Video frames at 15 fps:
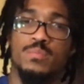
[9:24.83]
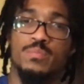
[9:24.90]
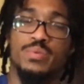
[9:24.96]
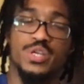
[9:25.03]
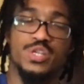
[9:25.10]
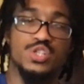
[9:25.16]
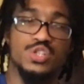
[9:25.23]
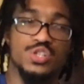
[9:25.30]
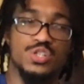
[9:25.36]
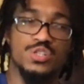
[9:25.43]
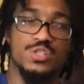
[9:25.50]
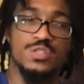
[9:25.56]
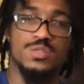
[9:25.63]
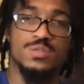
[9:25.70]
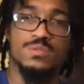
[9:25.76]

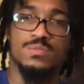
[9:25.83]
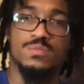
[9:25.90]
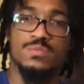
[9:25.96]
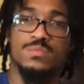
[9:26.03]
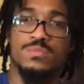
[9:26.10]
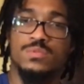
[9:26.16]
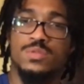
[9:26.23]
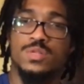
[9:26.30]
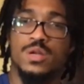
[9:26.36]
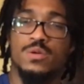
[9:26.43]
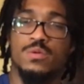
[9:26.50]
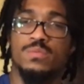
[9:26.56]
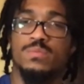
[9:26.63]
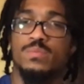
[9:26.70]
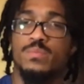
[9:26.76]
pictures and
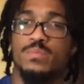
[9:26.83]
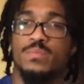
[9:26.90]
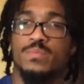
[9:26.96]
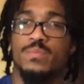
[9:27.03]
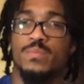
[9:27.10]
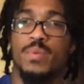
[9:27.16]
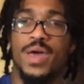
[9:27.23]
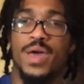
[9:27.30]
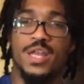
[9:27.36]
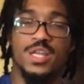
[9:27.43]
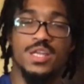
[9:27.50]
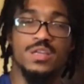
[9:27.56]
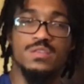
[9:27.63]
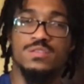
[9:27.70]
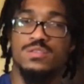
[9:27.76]

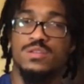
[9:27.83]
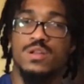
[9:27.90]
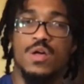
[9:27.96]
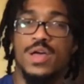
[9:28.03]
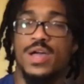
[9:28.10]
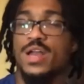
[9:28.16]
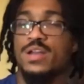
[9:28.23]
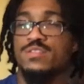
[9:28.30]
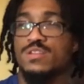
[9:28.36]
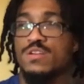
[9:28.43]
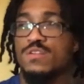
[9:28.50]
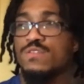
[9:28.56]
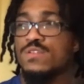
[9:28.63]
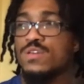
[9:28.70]
paintings and all that kind of stuff,